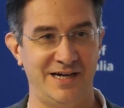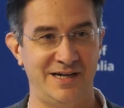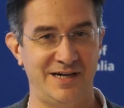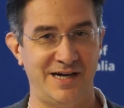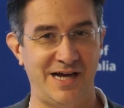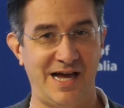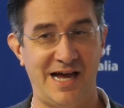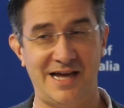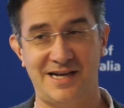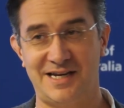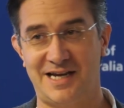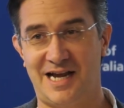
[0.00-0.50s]

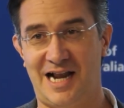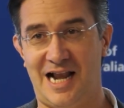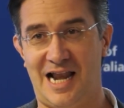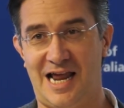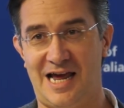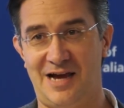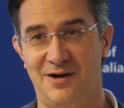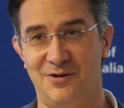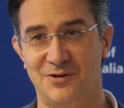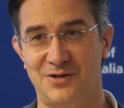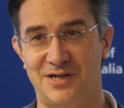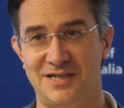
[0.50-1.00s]
uh, had a
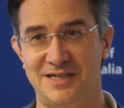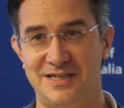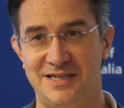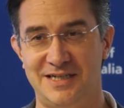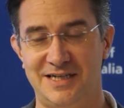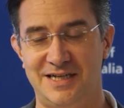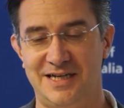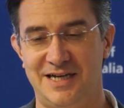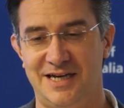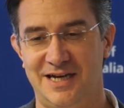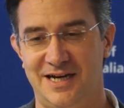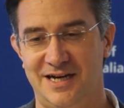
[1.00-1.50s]
cloud
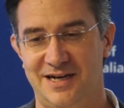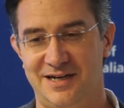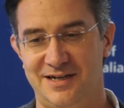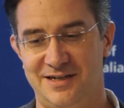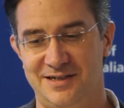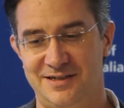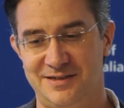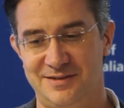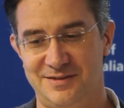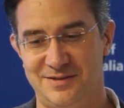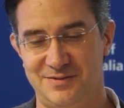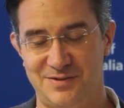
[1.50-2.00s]

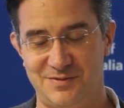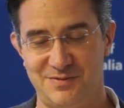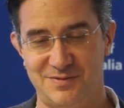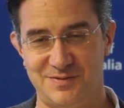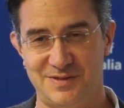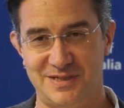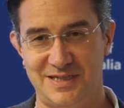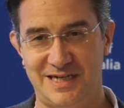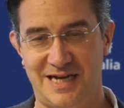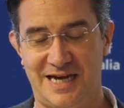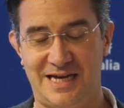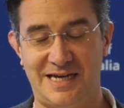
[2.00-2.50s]
uh,
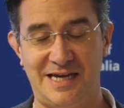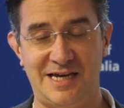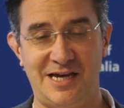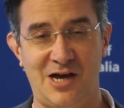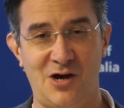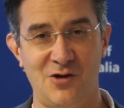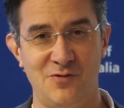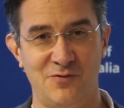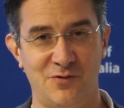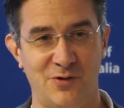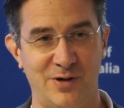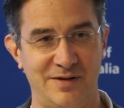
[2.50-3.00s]
hanging
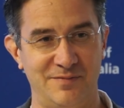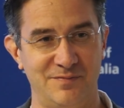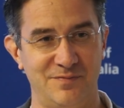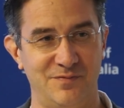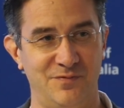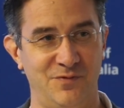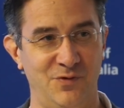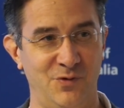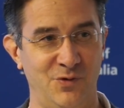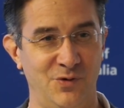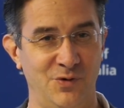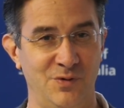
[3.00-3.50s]
over
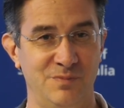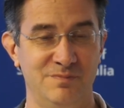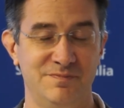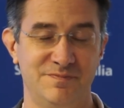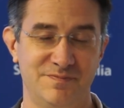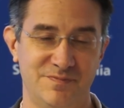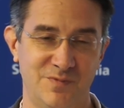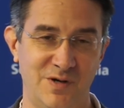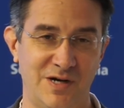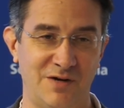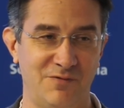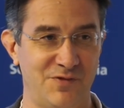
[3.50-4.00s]
it for,
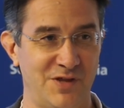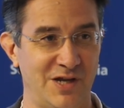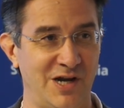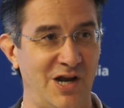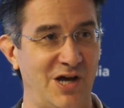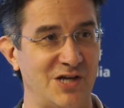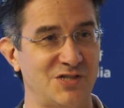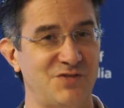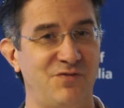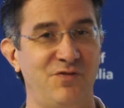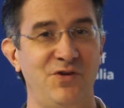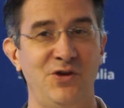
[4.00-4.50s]
well, for the
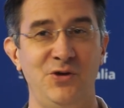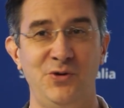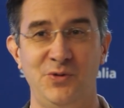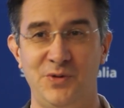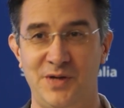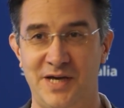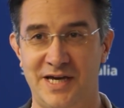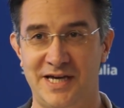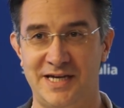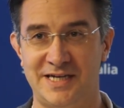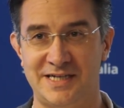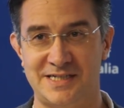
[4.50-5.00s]
last few
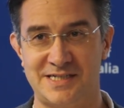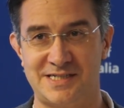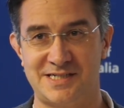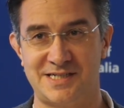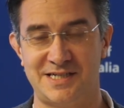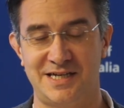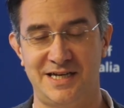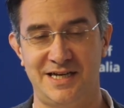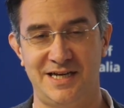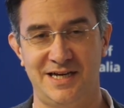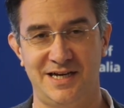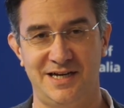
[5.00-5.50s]

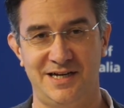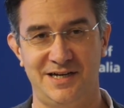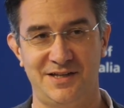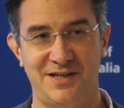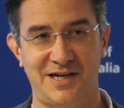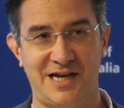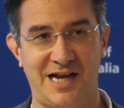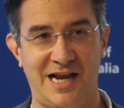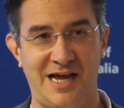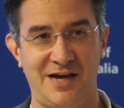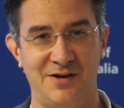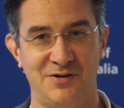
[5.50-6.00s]
years, uh,
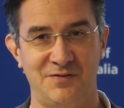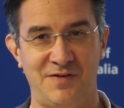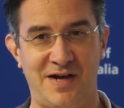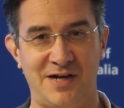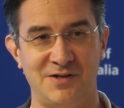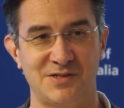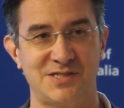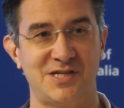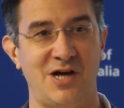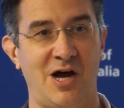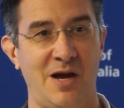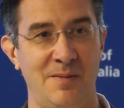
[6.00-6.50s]
the cloud of
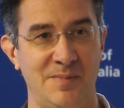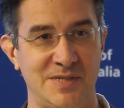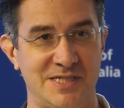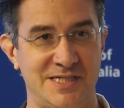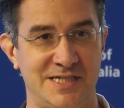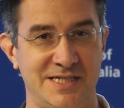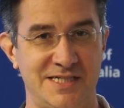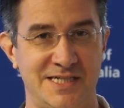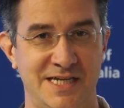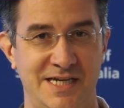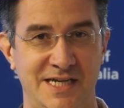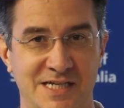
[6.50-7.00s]
Alzheimer's
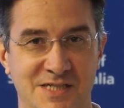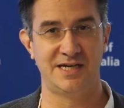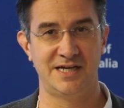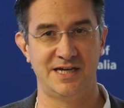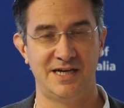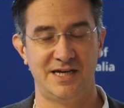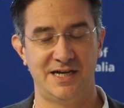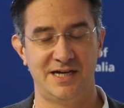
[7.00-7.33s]
disease.